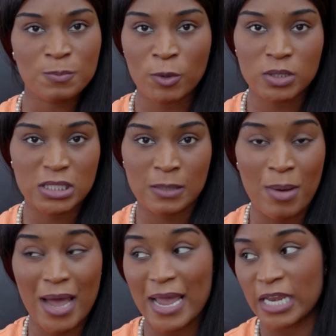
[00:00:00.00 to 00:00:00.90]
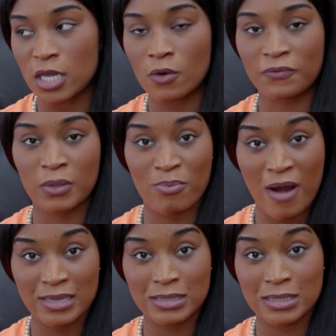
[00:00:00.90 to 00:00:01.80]
sponsored by any of the
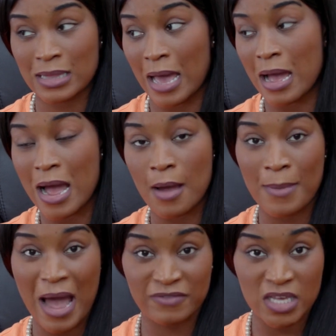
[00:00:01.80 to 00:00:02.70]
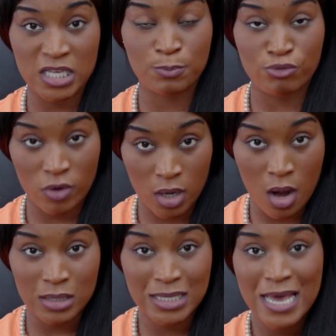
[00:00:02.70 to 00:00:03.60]
brands that have these
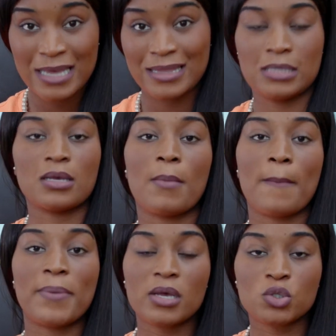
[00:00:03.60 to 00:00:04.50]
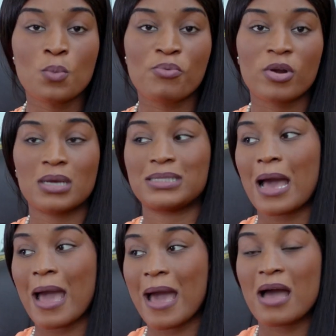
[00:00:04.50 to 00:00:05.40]
products. These are my personal products
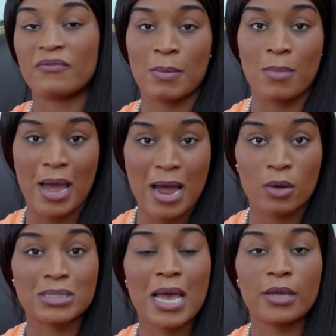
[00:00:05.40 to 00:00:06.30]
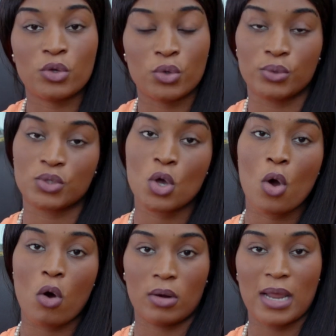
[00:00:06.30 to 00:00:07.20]
that I have in my house and use
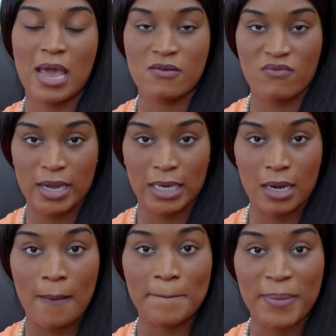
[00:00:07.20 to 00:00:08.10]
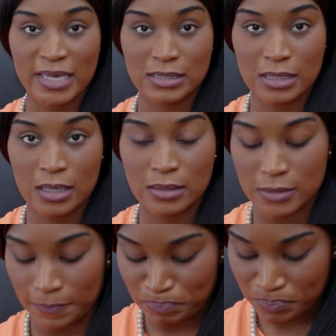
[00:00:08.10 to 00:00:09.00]
on a regular
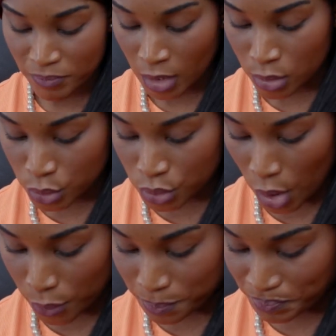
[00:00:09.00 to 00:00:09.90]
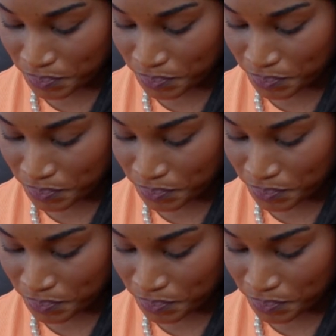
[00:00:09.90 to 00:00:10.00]
basis. So,